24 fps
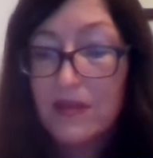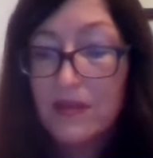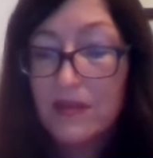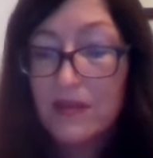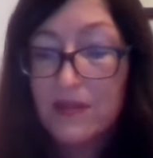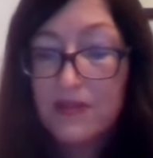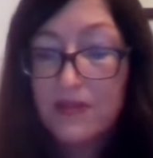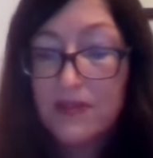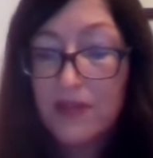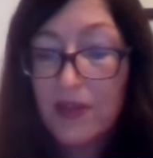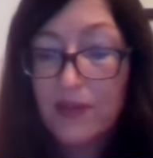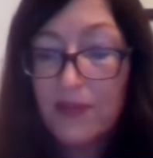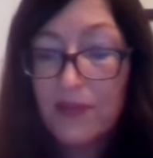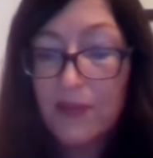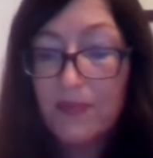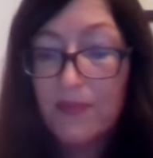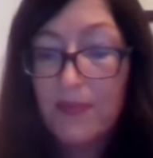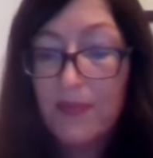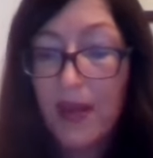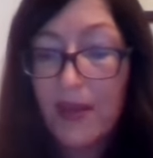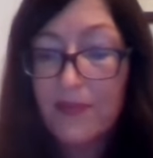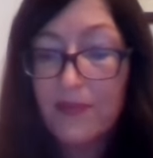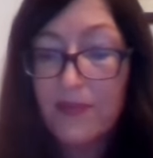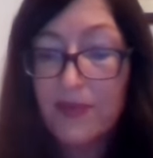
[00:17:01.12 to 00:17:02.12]
so your
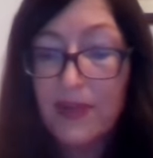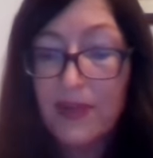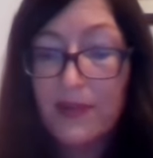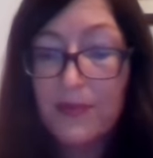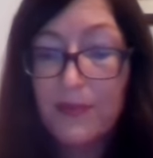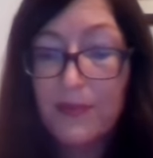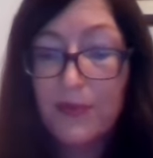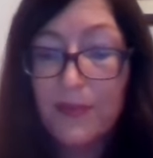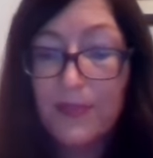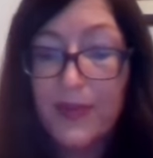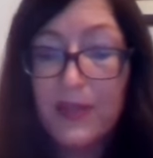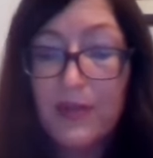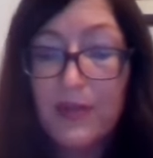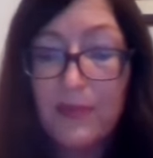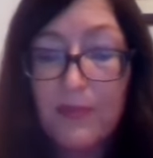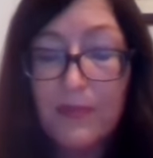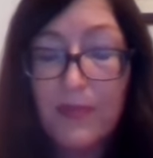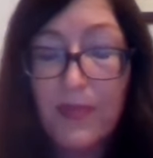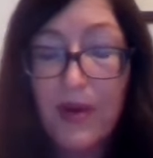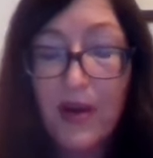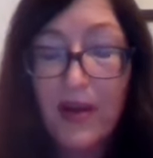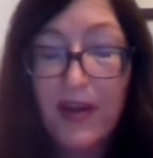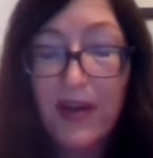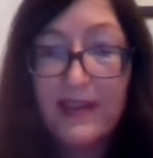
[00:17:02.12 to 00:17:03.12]
memory will be your
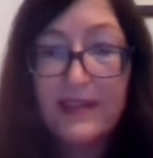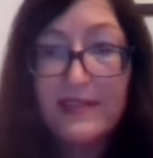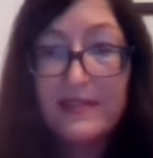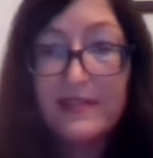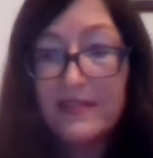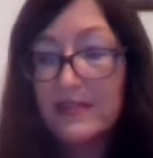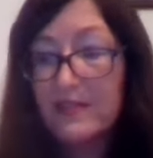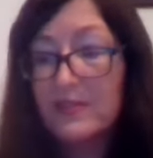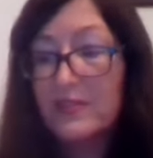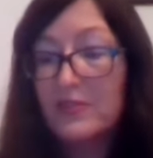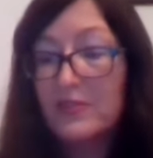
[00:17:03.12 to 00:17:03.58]
mind and